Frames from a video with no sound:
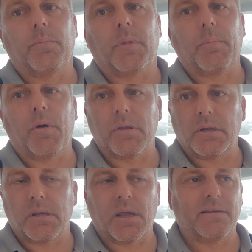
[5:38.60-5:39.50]
the
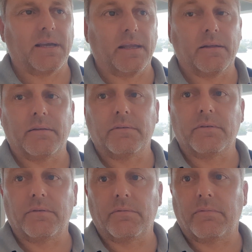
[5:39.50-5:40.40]
person's going to take
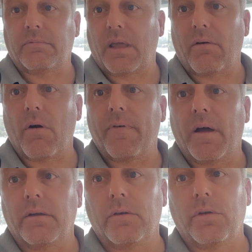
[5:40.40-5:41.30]
their offer,
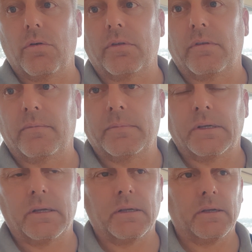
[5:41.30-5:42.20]
not yours.
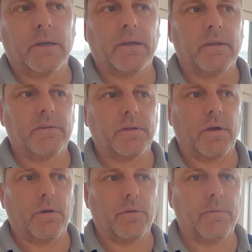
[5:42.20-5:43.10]

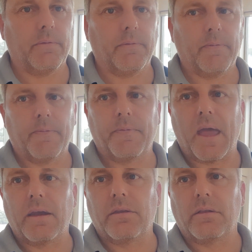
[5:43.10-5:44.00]
So
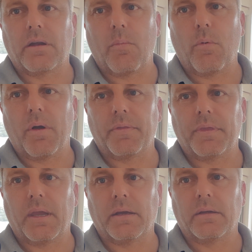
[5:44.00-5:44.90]
that is the number one
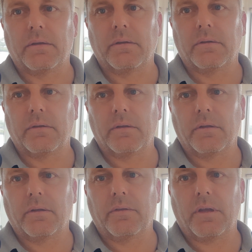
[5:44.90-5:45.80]
thing
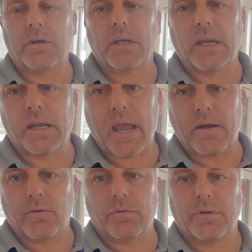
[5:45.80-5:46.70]
that you need to get
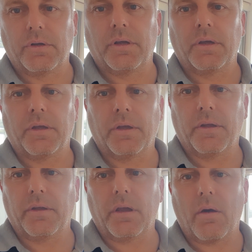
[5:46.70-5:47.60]
handled
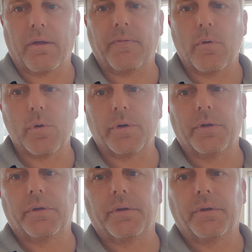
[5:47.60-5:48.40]
going forward,